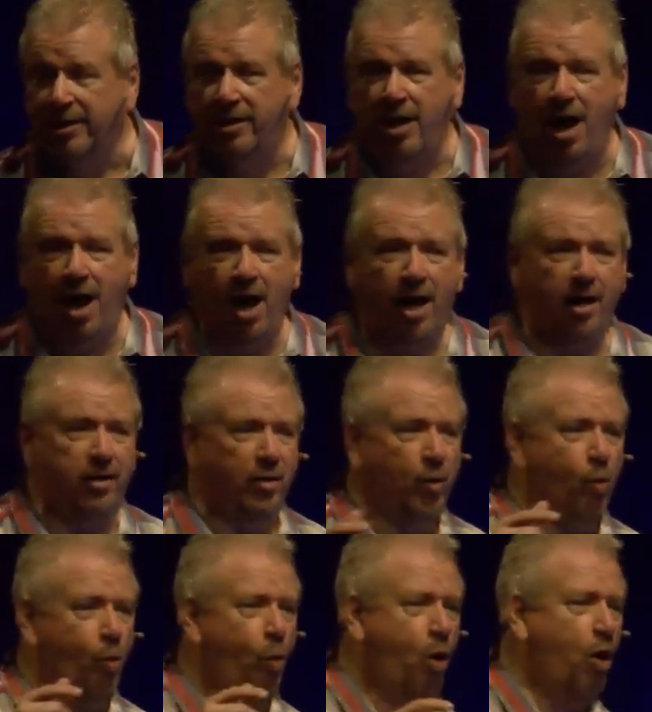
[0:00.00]
God
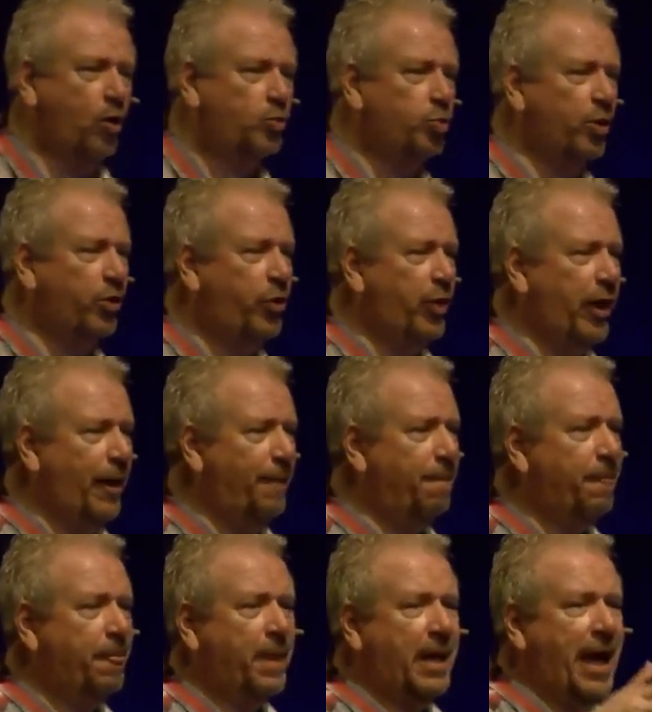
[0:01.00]
walked with
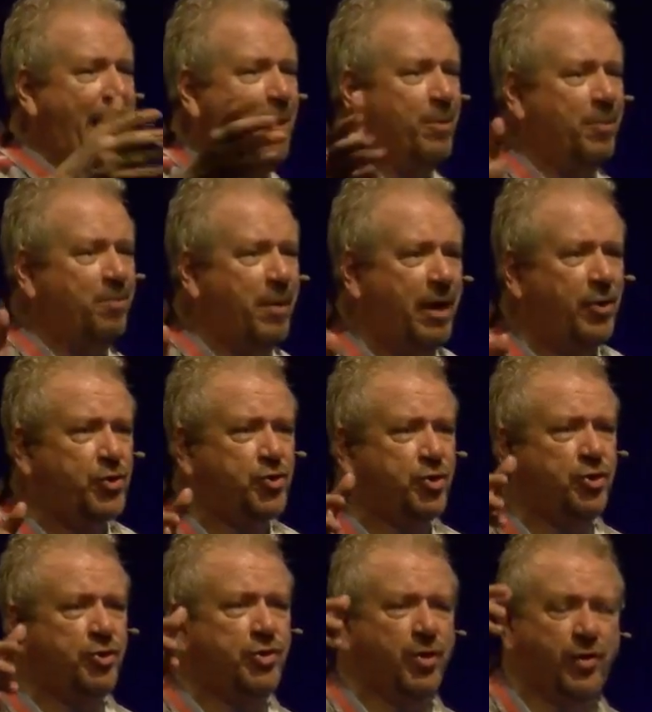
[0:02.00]
them, came and
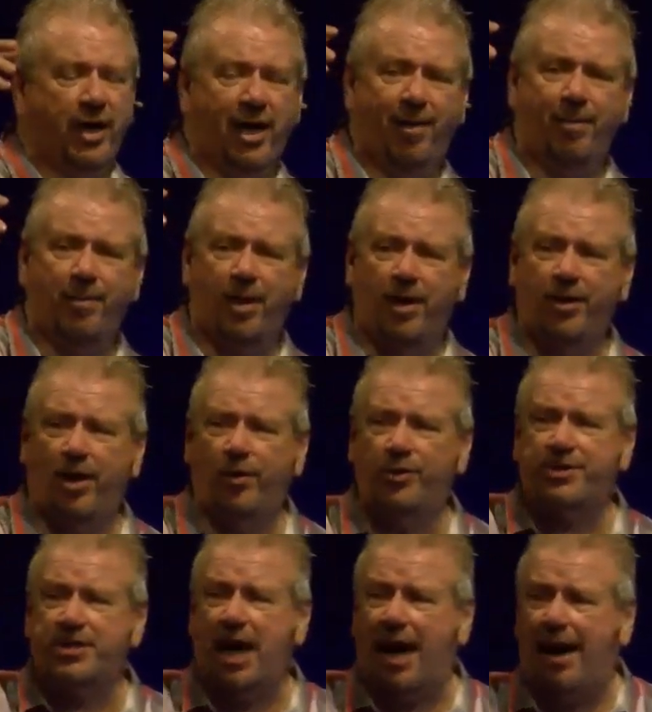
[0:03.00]
ministered to them another
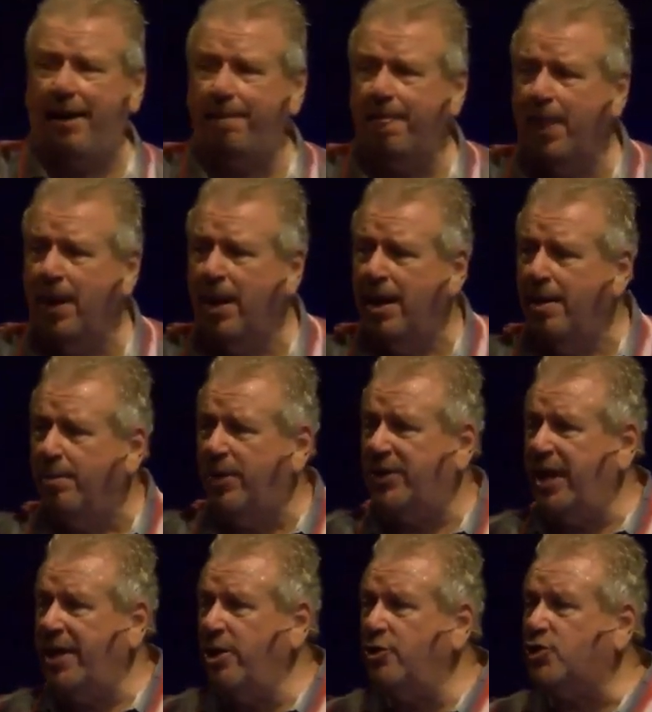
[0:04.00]
time, but
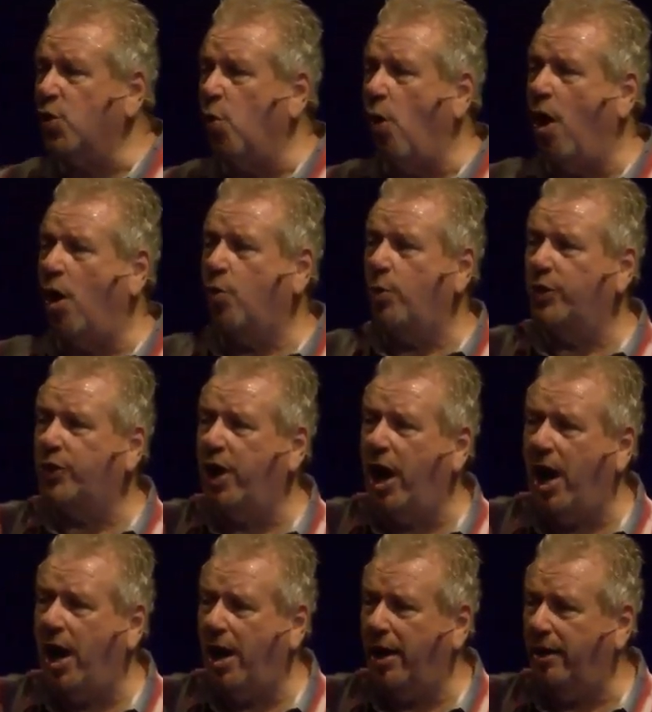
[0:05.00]
they used to walk with
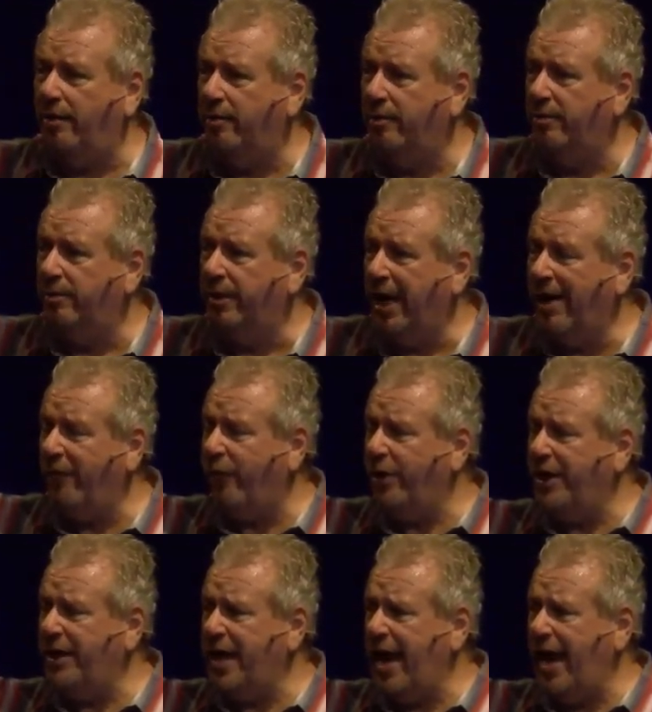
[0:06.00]
God
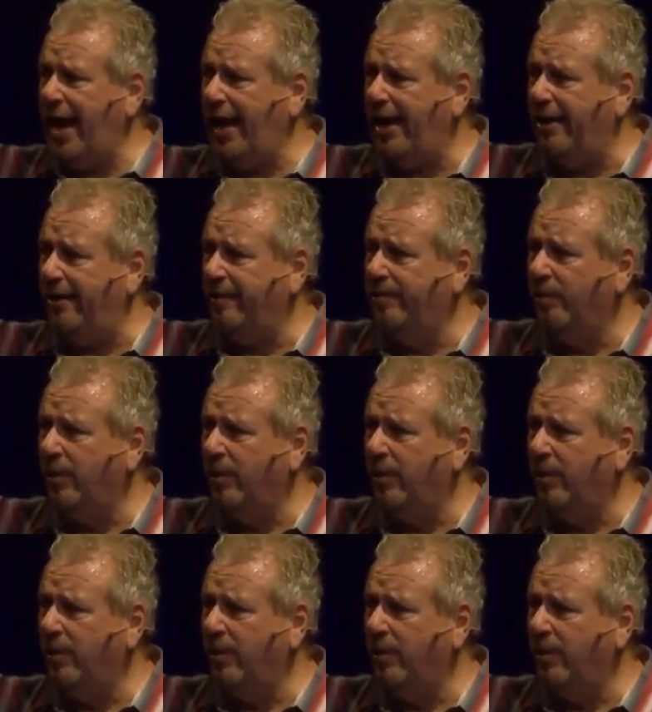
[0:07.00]
every day.